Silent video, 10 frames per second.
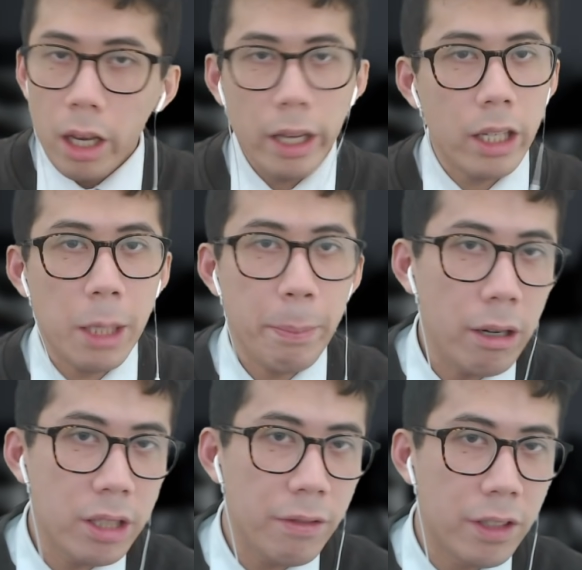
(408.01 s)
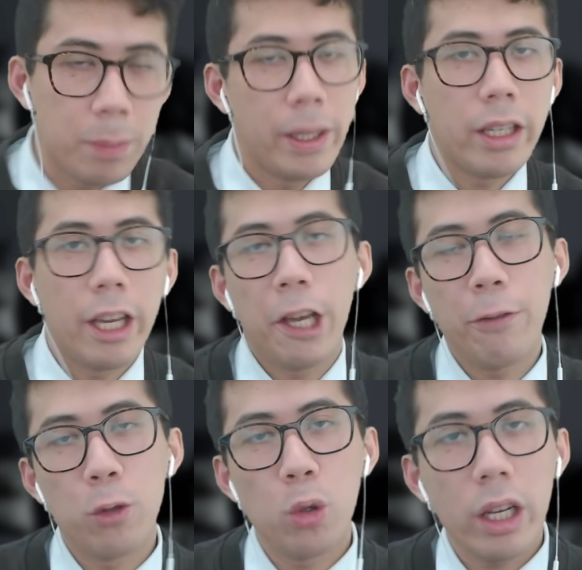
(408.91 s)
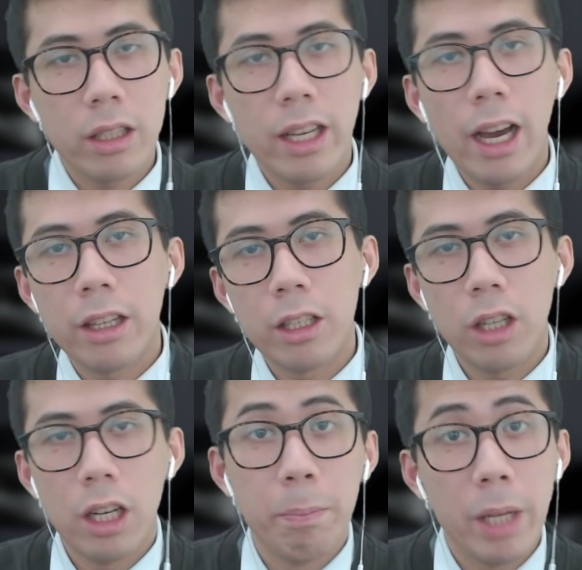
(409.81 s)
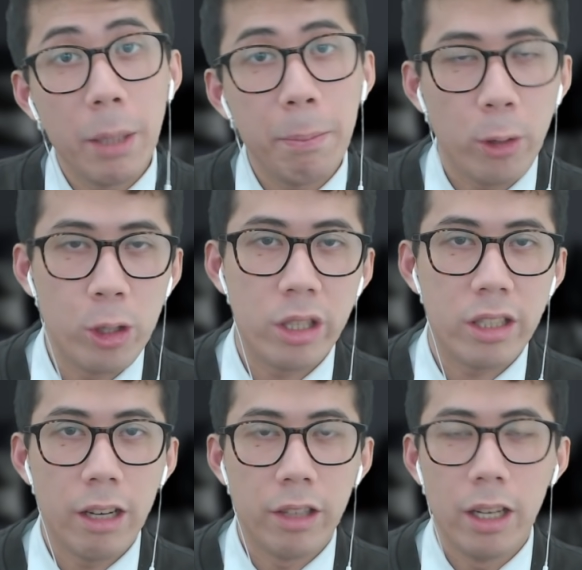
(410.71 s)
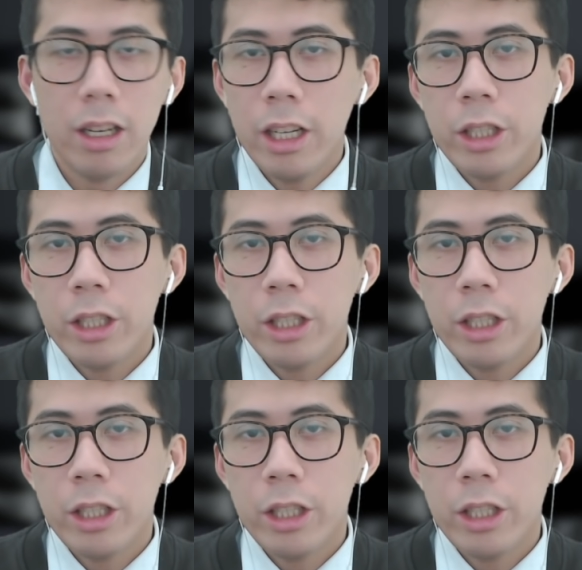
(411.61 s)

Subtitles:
And comparatively speaking, if we look at the other meme projects out there,